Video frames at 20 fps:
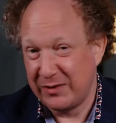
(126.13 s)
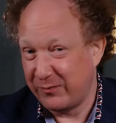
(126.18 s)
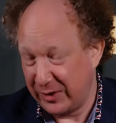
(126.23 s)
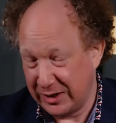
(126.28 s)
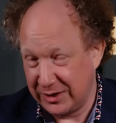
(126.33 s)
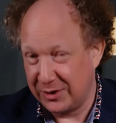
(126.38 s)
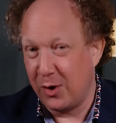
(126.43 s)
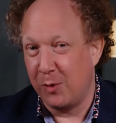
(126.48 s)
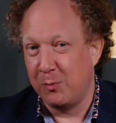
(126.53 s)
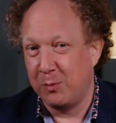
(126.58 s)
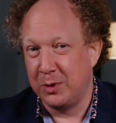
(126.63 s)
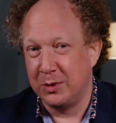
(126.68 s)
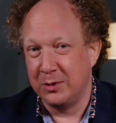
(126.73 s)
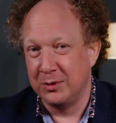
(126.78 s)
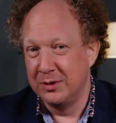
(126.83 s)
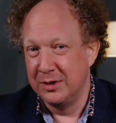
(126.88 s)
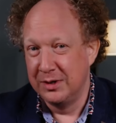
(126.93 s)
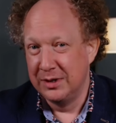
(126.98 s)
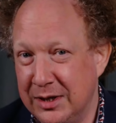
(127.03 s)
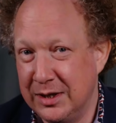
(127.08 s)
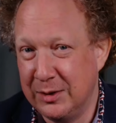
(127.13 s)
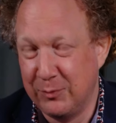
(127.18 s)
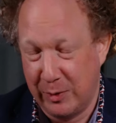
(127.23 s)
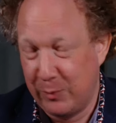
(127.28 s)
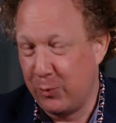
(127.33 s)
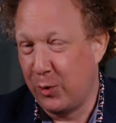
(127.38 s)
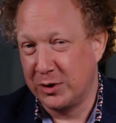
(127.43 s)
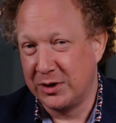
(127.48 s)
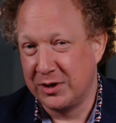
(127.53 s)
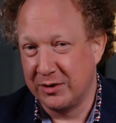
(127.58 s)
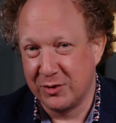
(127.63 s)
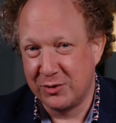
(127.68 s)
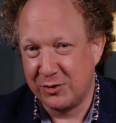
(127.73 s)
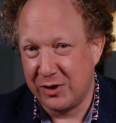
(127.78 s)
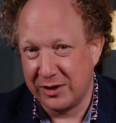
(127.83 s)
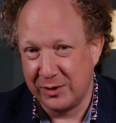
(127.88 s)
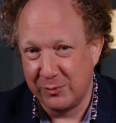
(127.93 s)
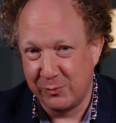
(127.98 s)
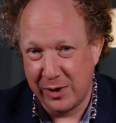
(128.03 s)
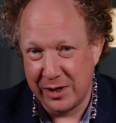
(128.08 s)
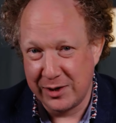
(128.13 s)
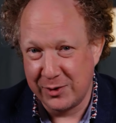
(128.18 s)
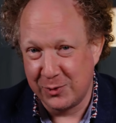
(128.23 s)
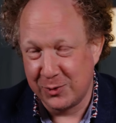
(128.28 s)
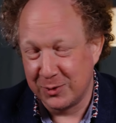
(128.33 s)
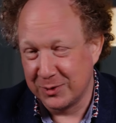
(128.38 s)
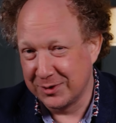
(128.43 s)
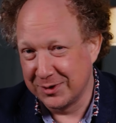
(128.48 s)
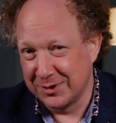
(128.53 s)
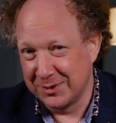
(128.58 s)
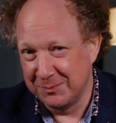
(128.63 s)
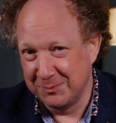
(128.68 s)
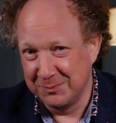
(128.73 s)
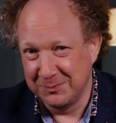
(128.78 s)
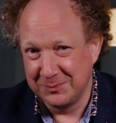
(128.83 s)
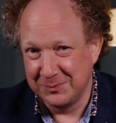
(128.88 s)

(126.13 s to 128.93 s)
for example, when watching the Streatham Redhawks.